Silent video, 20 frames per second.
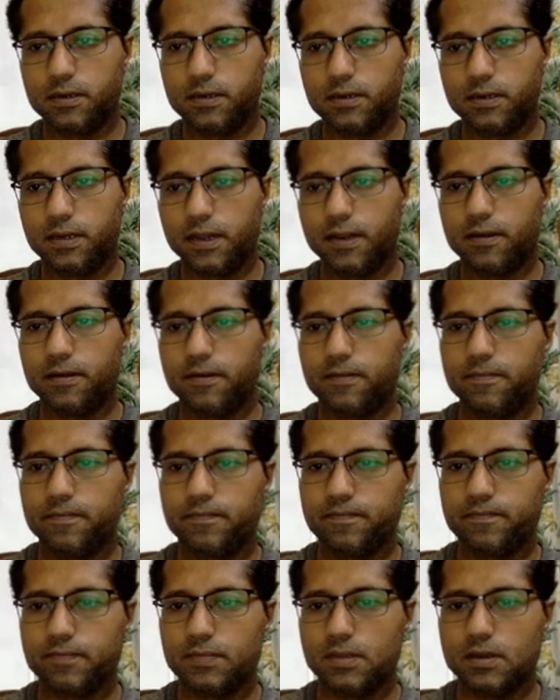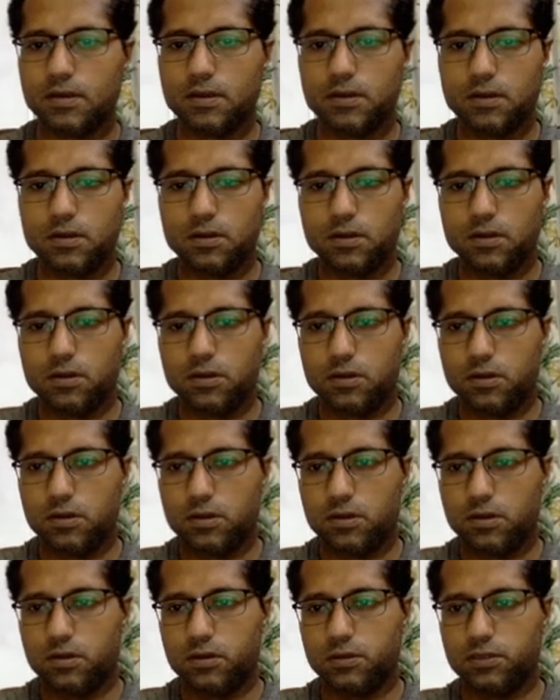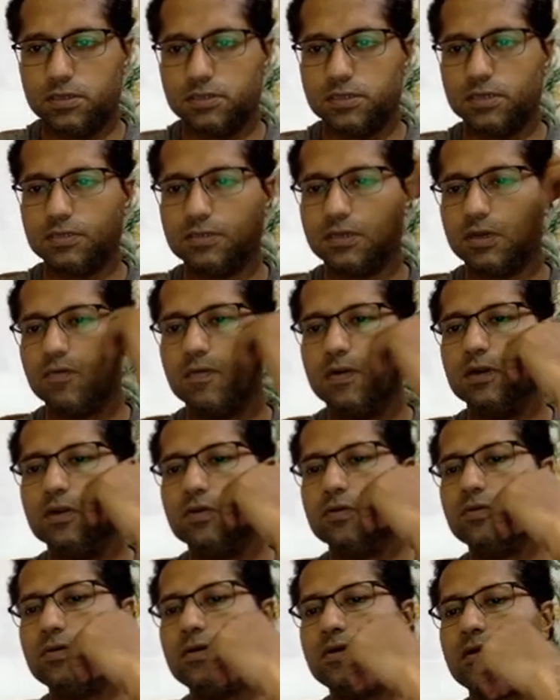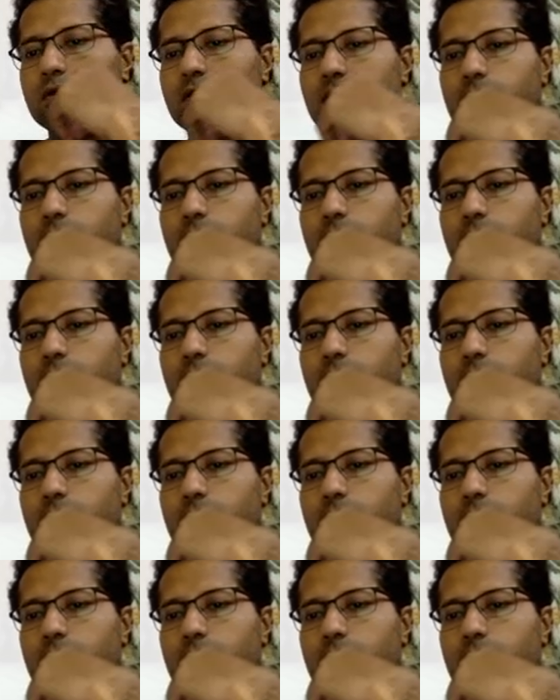10. This is equal to